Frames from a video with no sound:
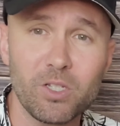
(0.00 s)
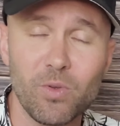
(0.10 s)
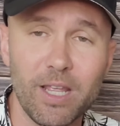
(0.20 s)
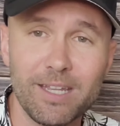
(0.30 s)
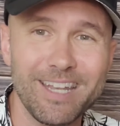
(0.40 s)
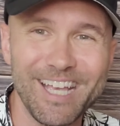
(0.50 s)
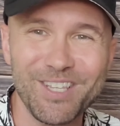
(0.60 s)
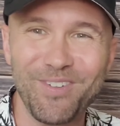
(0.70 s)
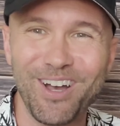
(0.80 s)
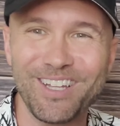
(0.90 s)
it to an index
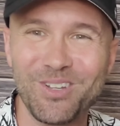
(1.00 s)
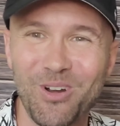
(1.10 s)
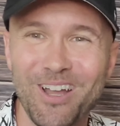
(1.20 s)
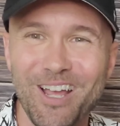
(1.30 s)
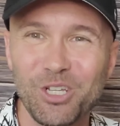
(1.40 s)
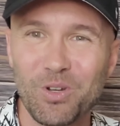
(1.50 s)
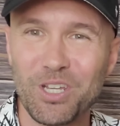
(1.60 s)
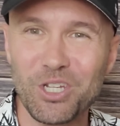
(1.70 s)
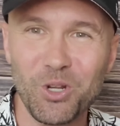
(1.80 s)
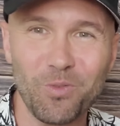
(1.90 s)
fund or
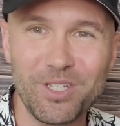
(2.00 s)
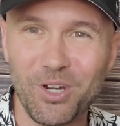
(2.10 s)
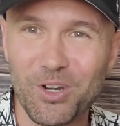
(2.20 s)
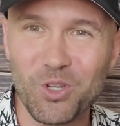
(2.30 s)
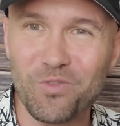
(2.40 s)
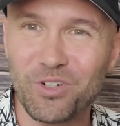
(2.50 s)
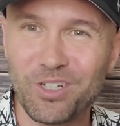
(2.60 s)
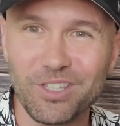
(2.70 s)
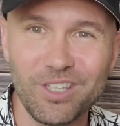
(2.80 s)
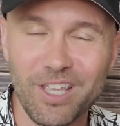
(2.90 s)
traditional returns over a
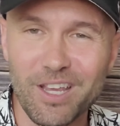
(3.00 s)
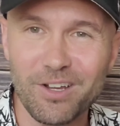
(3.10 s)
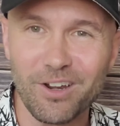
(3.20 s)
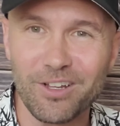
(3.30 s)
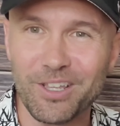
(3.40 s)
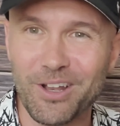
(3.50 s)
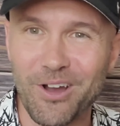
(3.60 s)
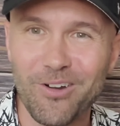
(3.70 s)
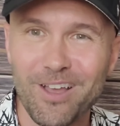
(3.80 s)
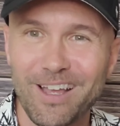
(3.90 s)
year,
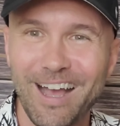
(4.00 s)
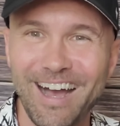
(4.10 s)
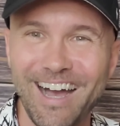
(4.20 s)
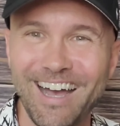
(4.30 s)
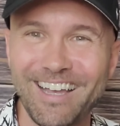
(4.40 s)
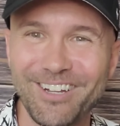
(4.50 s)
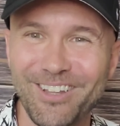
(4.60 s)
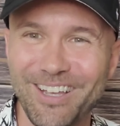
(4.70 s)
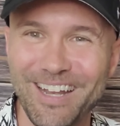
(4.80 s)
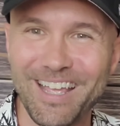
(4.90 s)
you're
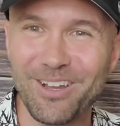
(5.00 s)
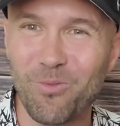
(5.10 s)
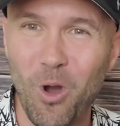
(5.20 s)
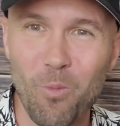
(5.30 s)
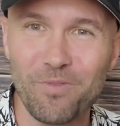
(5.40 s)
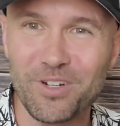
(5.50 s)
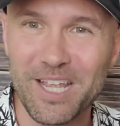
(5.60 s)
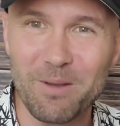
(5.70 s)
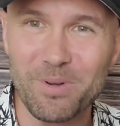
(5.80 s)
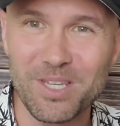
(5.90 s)
looking at, you're hoping for
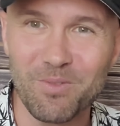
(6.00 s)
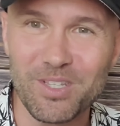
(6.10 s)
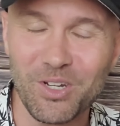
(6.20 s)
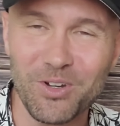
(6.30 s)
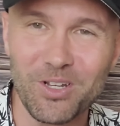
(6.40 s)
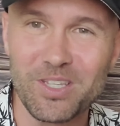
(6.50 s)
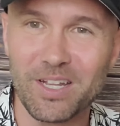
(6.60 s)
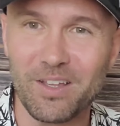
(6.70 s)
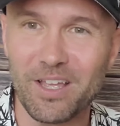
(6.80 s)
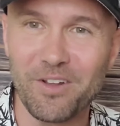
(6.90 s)
10% returns
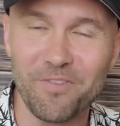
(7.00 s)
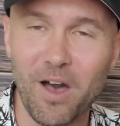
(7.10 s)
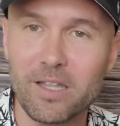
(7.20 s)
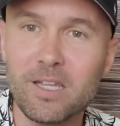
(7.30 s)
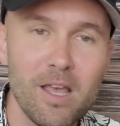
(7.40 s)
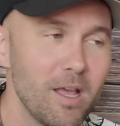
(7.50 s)
in a fund.